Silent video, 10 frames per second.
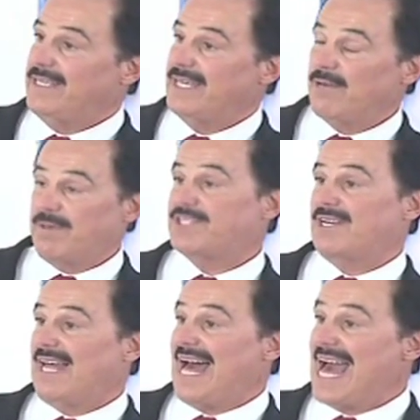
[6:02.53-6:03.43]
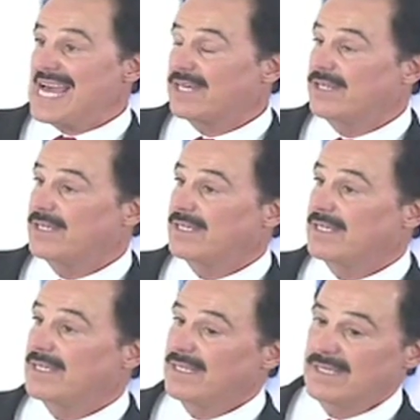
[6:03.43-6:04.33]
It was a lie.
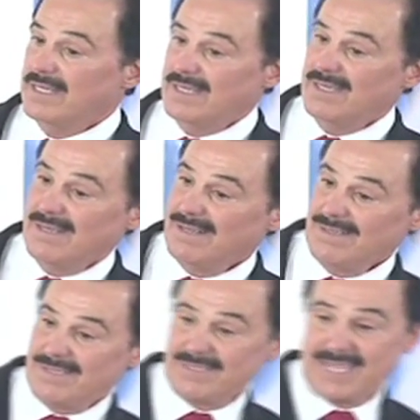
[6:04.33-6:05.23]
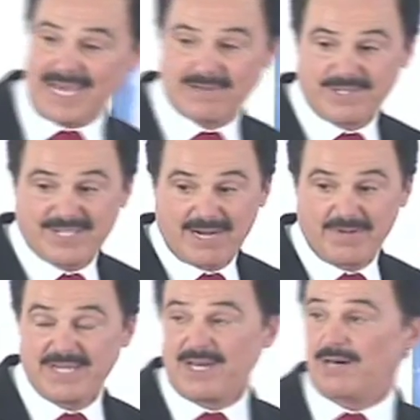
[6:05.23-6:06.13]
The
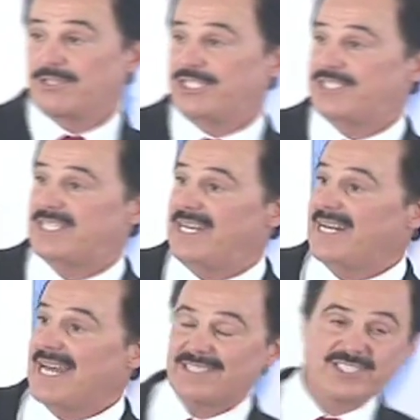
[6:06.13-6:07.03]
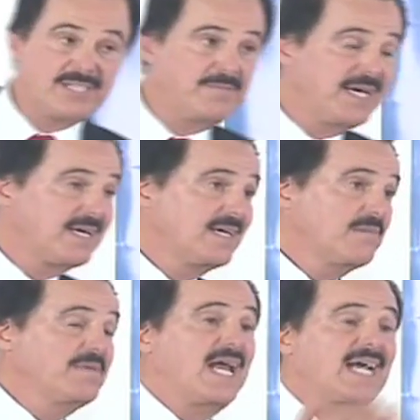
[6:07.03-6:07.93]
secretary knows, she's sitting next to me.
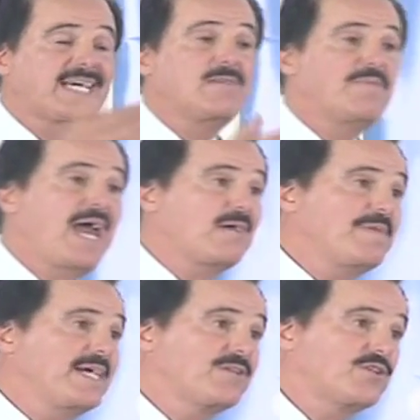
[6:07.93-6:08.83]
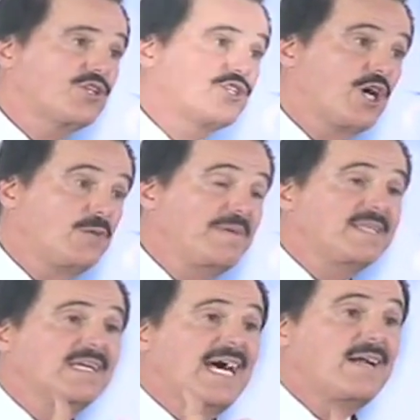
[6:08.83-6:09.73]
Menachem Begin showed me
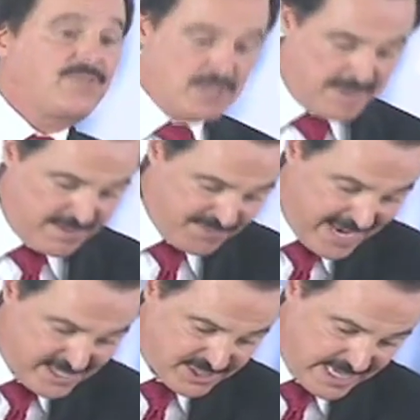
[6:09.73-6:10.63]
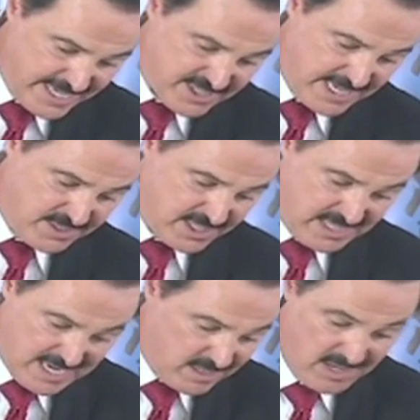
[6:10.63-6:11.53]
the letter to my face that he sent to
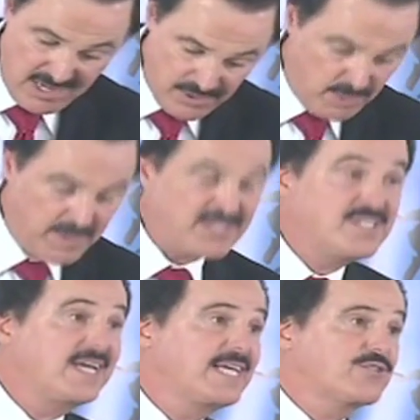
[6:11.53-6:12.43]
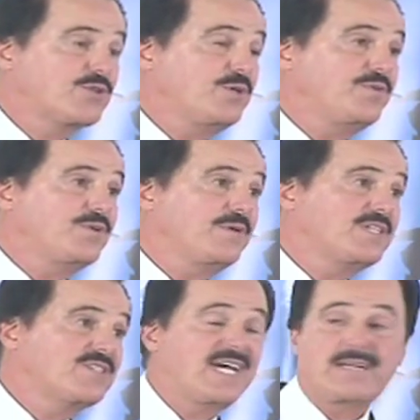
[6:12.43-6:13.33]
Carter. There wasn't any truth to his
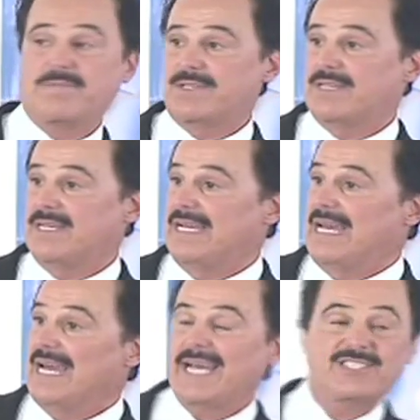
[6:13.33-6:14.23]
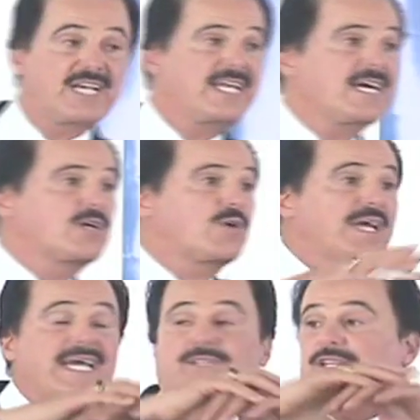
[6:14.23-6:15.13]
statement. He said he
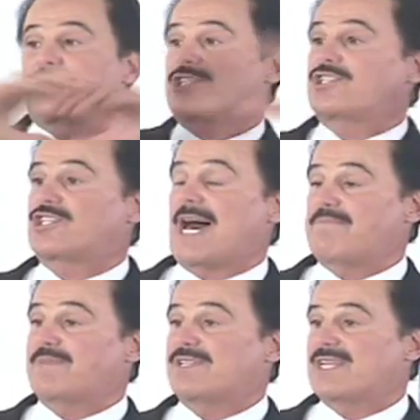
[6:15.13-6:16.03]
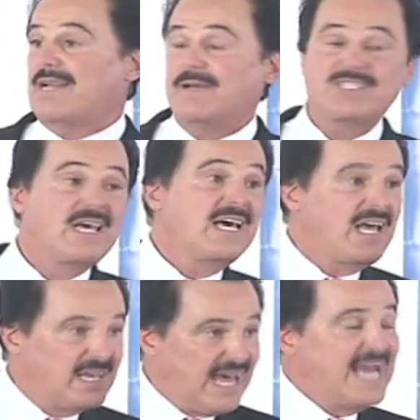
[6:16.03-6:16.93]
agreed to stop the settlements. A
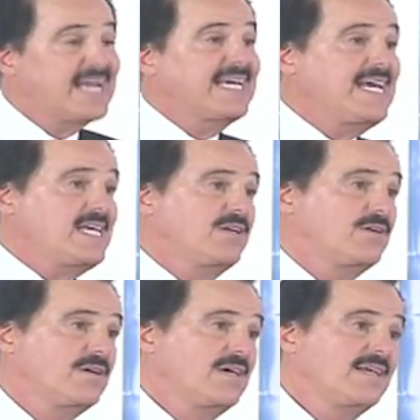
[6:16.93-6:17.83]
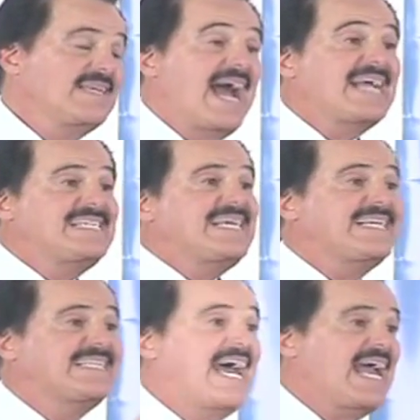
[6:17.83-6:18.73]
lie again.
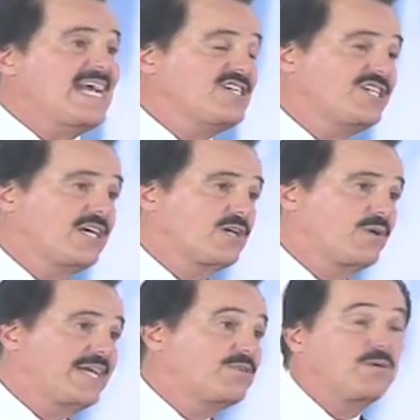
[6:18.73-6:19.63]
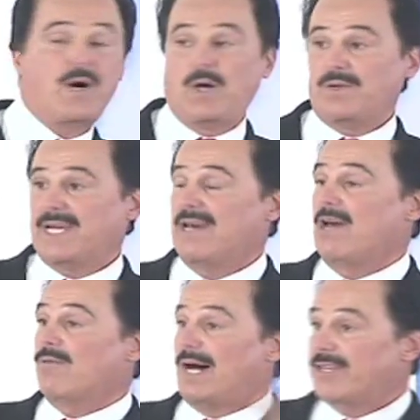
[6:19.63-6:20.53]
90 days he agreed to, only
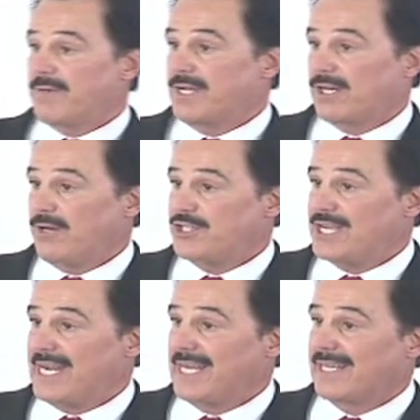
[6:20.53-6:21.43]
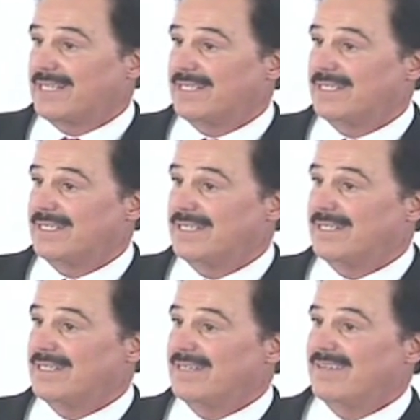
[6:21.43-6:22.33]
while they were negotiating.
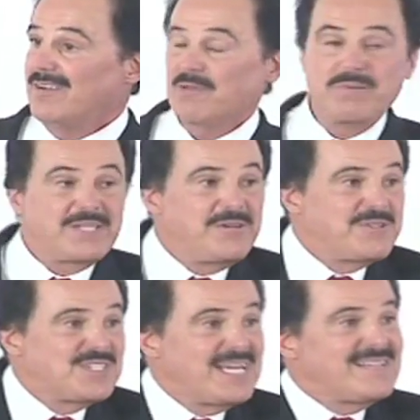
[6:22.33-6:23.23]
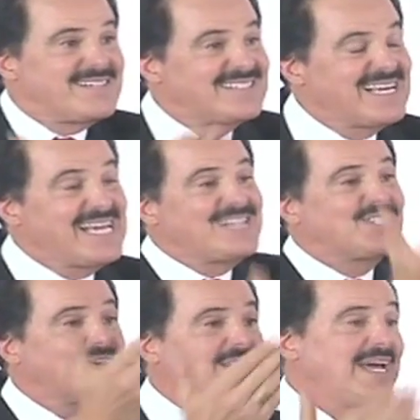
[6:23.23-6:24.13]
But you see, the seeds
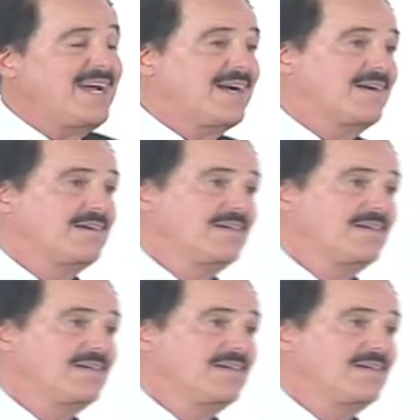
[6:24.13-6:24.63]
are there.